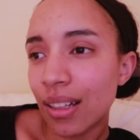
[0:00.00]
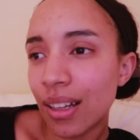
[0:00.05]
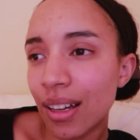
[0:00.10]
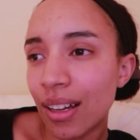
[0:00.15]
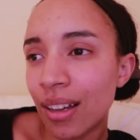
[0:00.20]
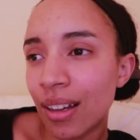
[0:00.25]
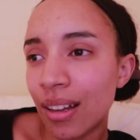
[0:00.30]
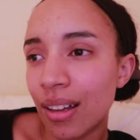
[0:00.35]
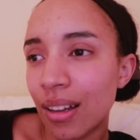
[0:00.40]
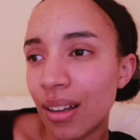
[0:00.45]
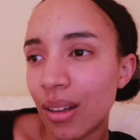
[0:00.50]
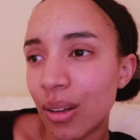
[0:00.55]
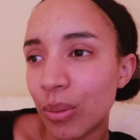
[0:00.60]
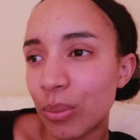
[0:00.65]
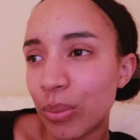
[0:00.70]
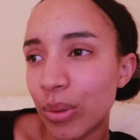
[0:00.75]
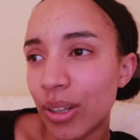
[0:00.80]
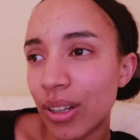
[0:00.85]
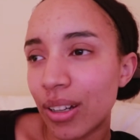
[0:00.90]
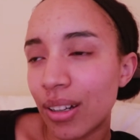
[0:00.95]

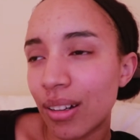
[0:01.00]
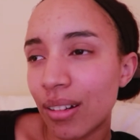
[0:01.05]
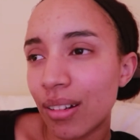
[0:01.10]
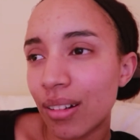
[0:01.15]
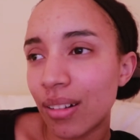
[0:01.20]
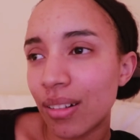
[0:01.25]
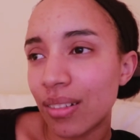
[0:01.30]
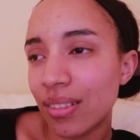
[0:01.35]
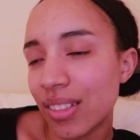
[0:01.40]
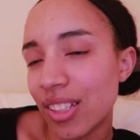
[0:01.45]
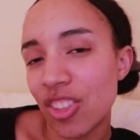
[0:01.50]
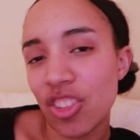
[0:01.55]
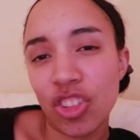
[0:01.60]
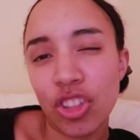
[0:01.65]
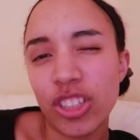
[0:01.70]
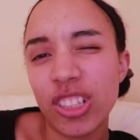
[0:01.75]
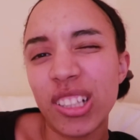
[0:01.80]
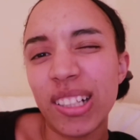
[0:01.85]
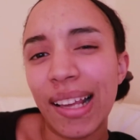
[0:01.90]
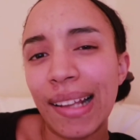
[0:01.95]
but it's
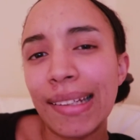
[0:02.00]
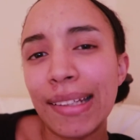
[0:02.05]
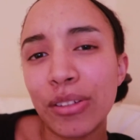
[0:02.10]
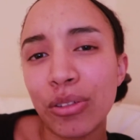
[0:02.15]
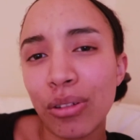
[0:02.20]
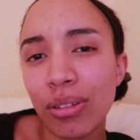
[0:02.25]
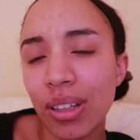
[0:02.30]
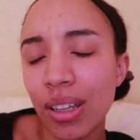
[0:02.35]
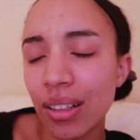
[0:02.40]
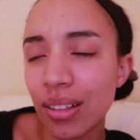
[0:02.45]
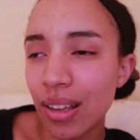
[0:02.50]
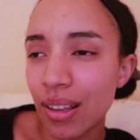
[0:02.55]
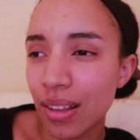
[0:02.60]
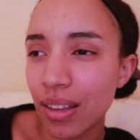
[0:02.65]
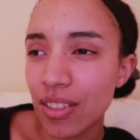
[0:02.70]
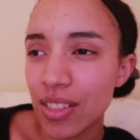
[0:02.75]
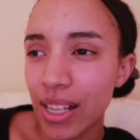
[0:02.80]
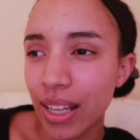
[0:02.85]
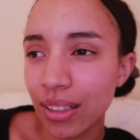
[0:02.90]
just like little things like this.